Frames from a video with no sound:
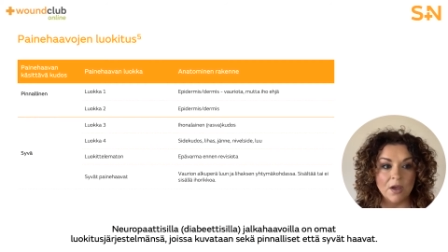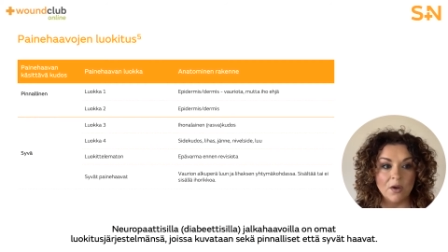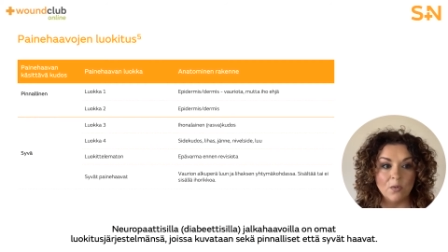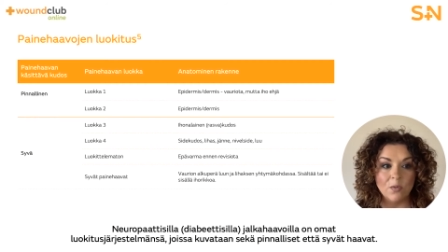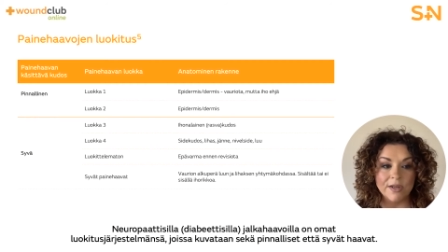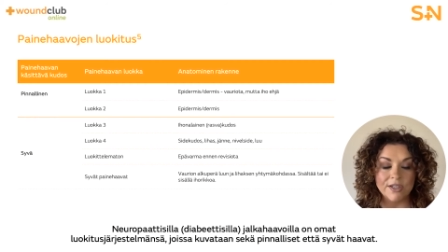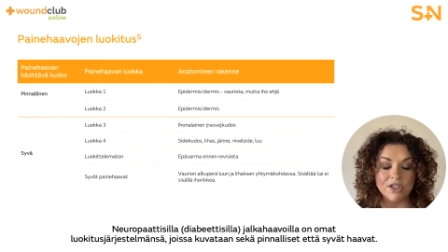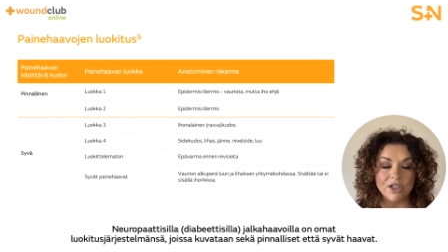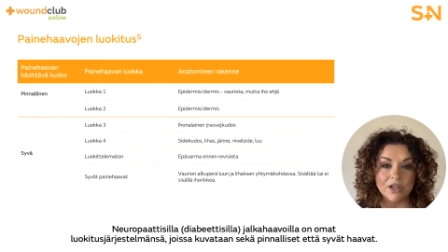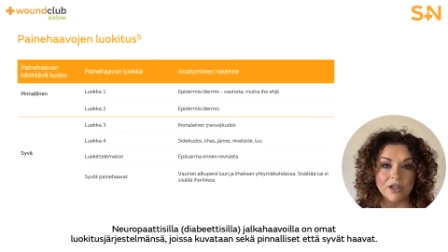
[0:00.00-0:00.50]

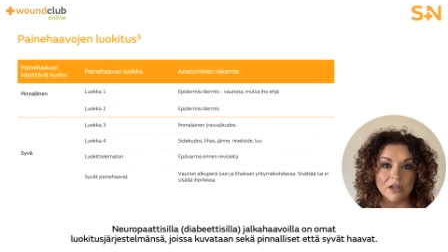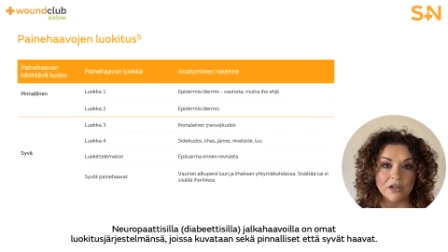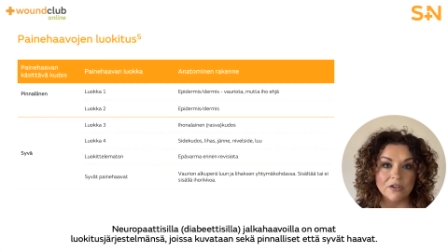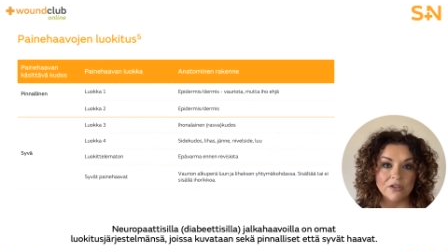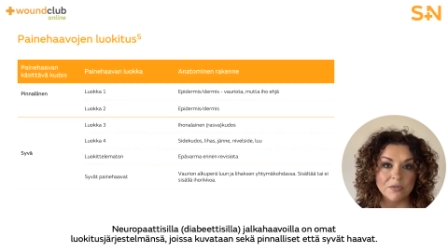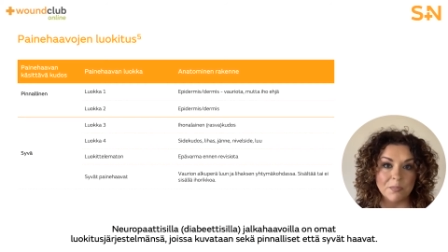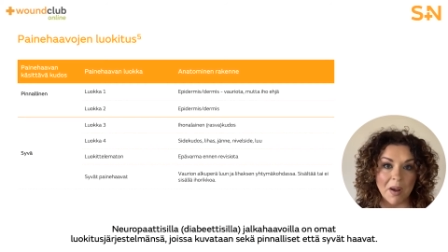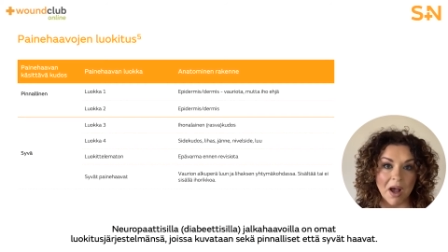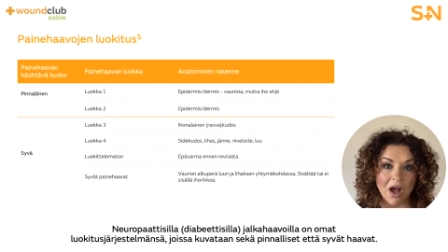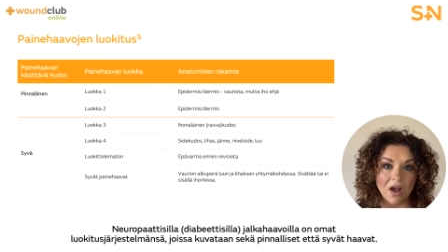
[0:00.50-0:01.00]
which
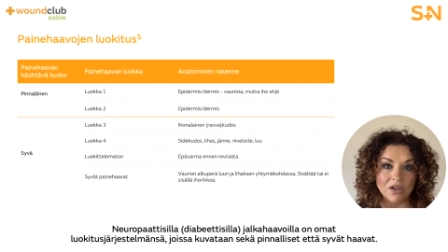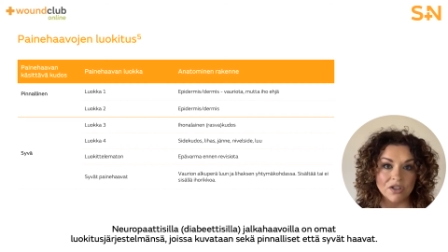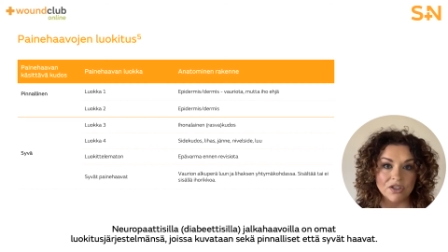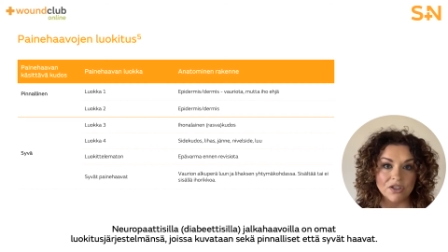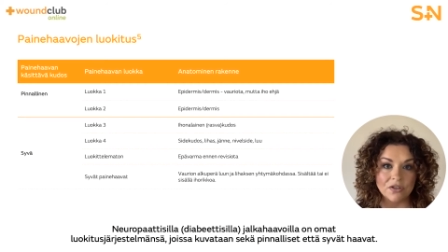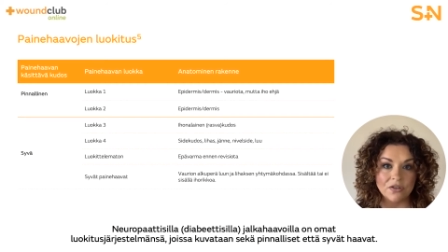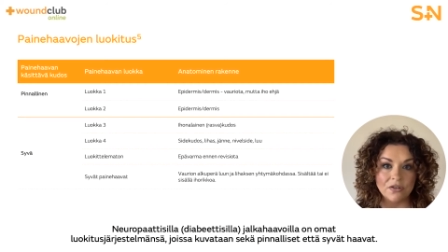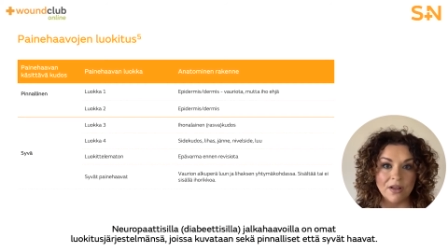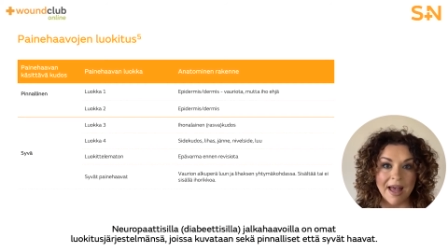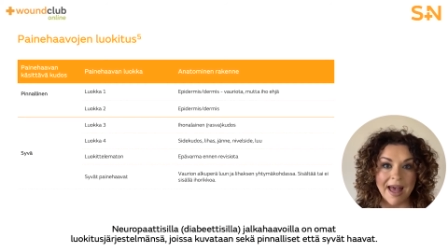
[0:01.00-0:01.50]
include
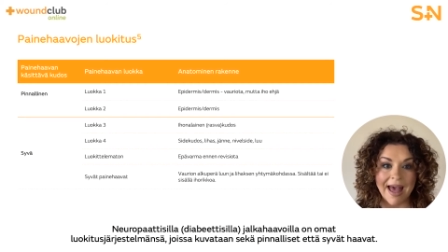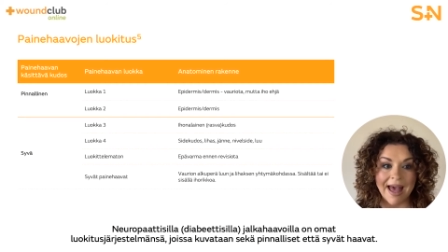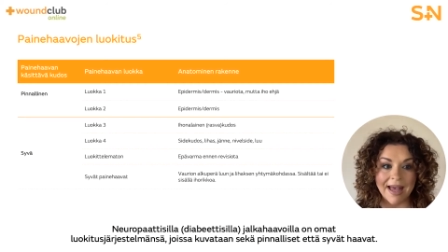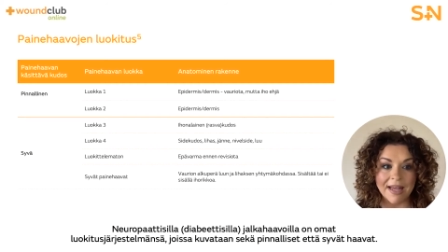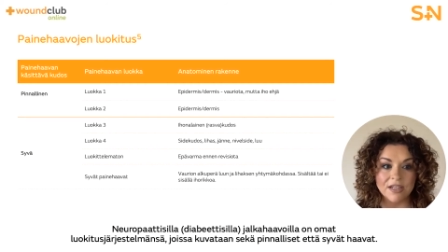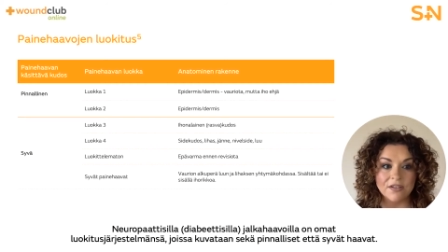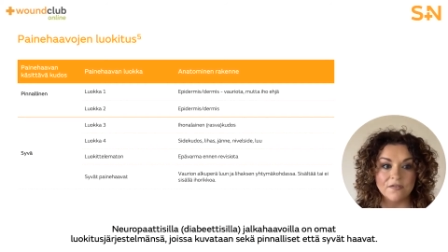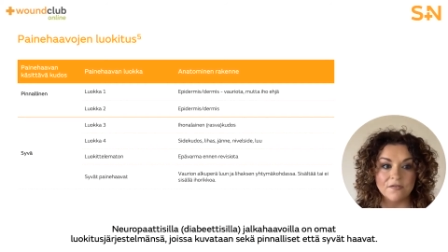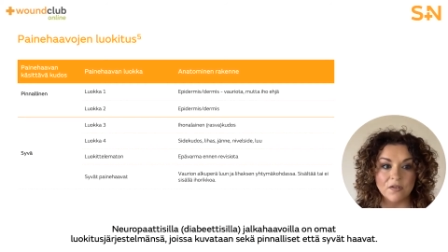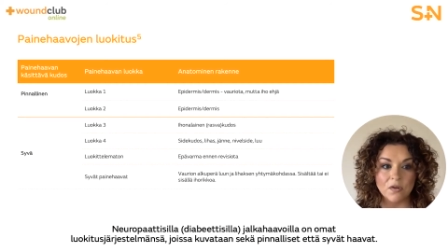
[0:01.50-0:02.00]
partial
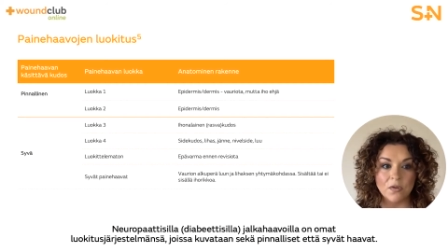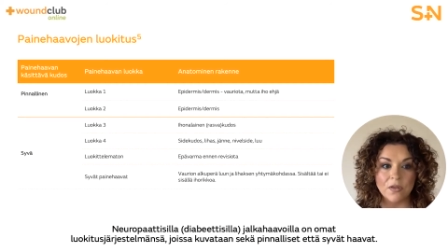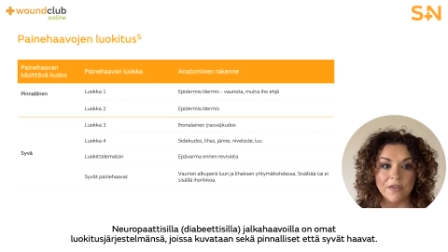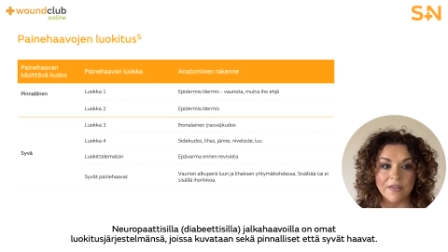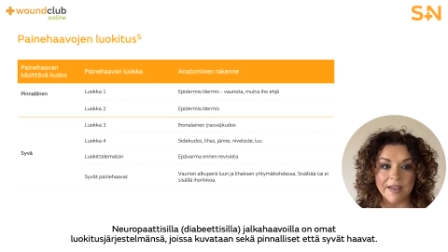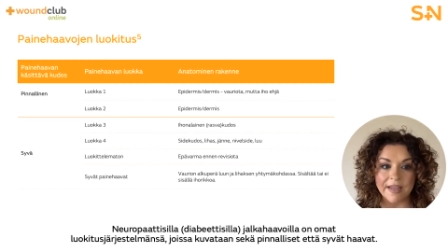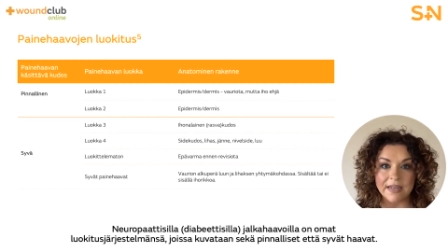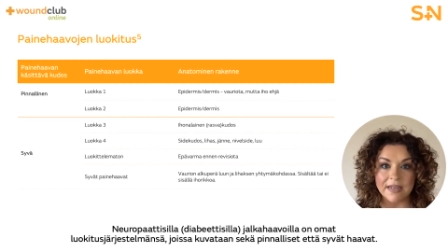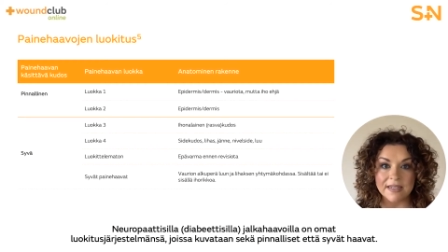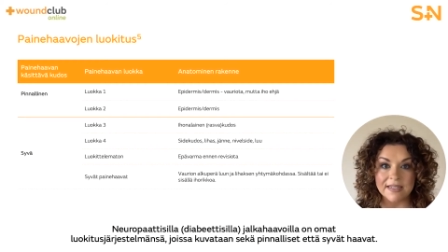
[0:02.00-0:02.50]
and full
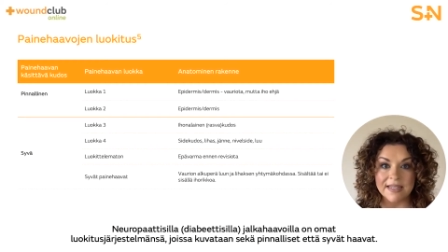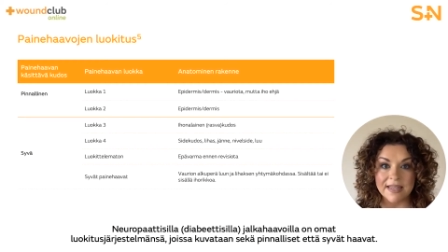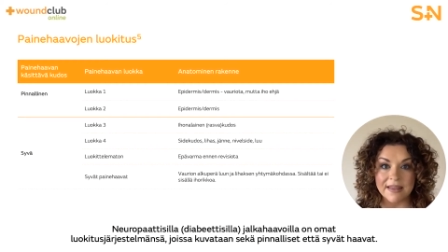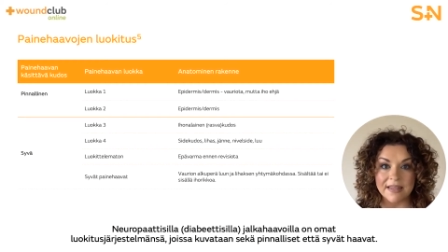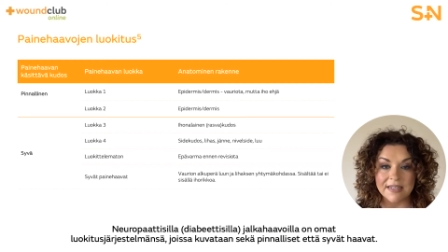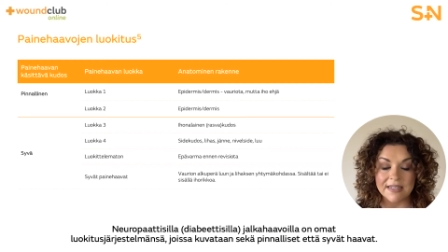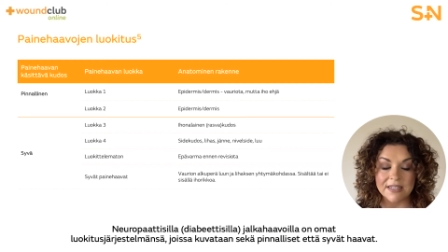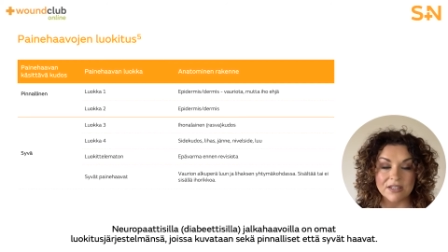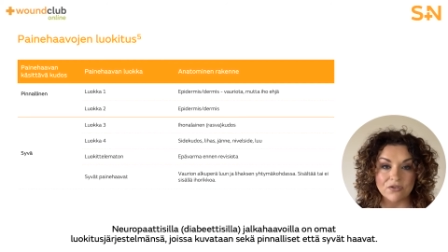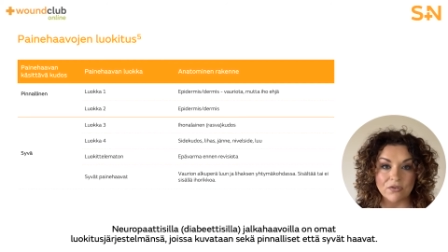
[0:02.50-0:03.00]
thickness in the
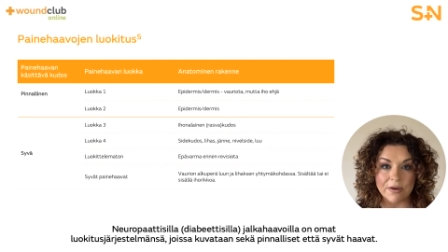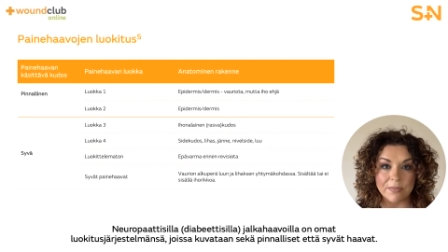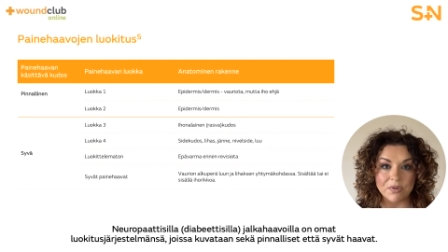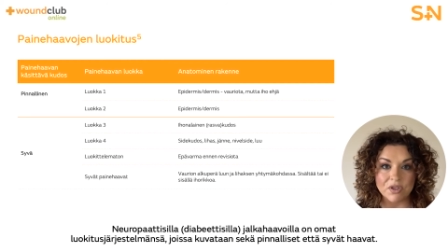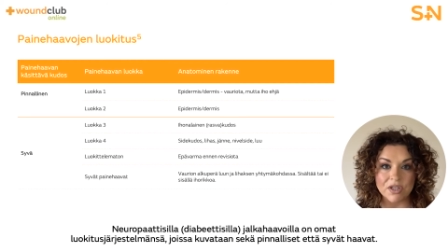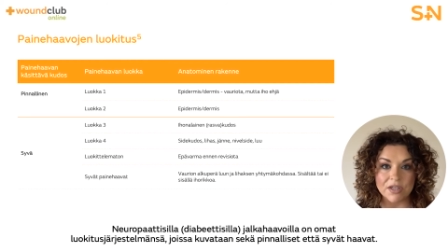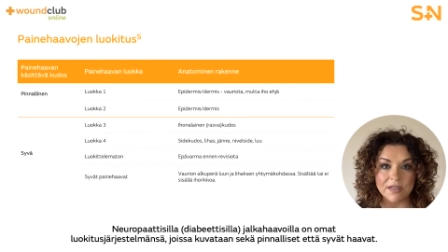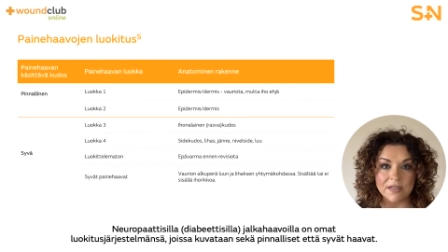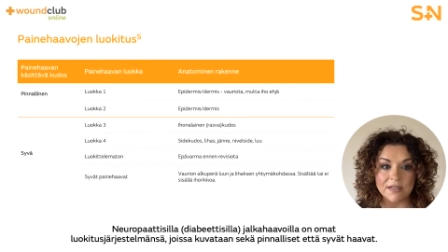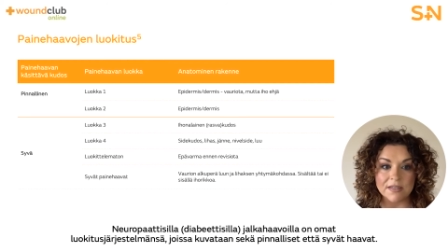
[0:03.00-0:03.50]

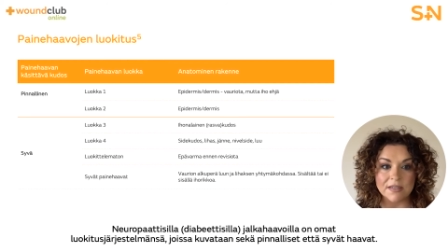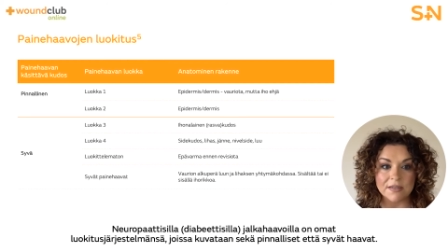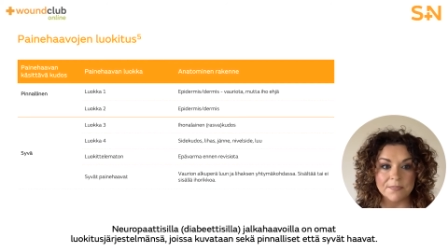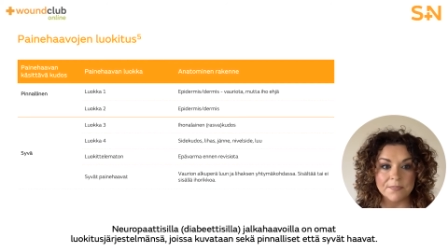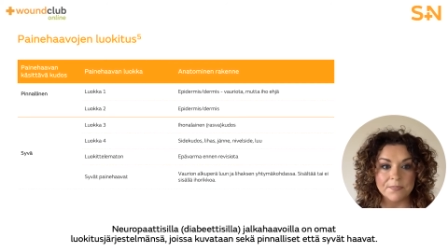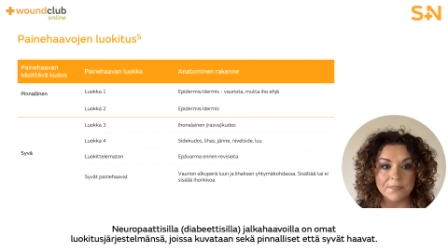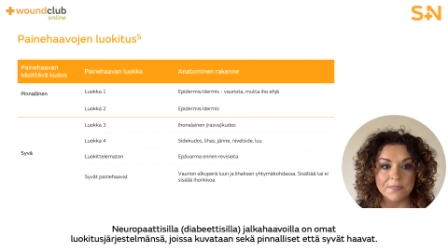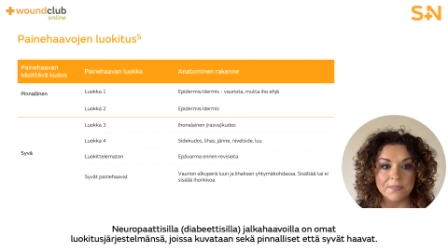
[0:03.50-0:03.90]
descriptions.